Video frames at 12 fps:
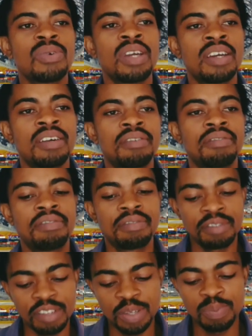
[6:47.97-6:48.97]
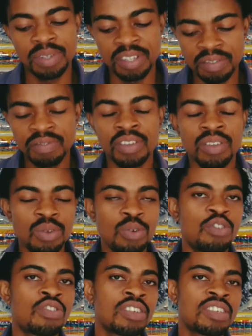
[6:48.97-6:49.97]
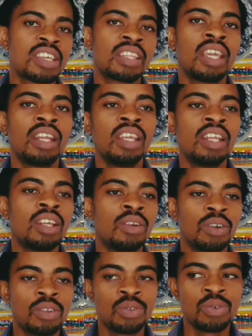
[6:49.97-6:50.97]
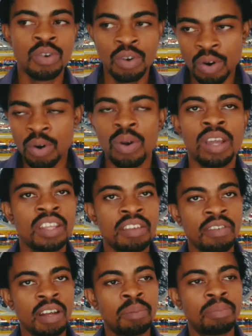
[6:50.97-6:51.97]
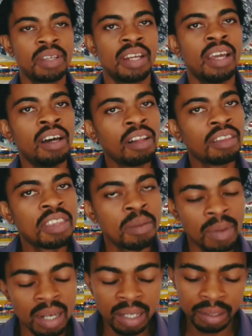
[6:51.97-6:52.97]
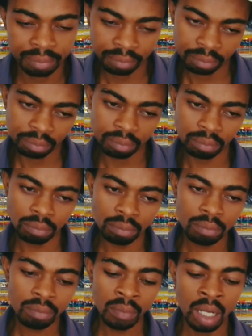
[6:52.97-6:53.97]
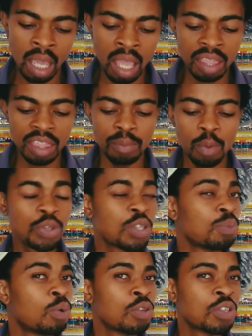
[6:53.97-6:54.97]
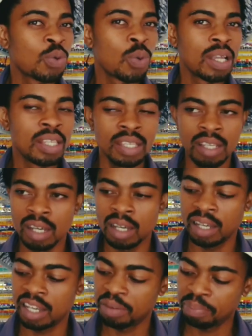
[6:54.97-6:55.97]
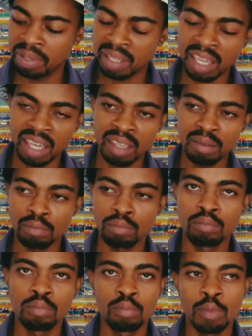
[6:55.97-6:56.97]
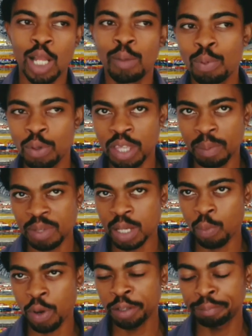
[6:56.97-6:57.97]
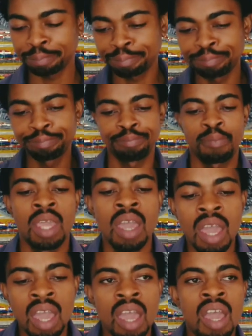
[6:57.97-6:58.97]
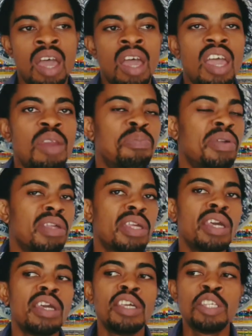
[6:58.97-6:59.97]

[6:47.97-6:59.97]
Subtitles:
have specific nutrients that they need in order to grow and develop in a healthy manner. The most important ones are NPK. I'll put them somewhere. NPK is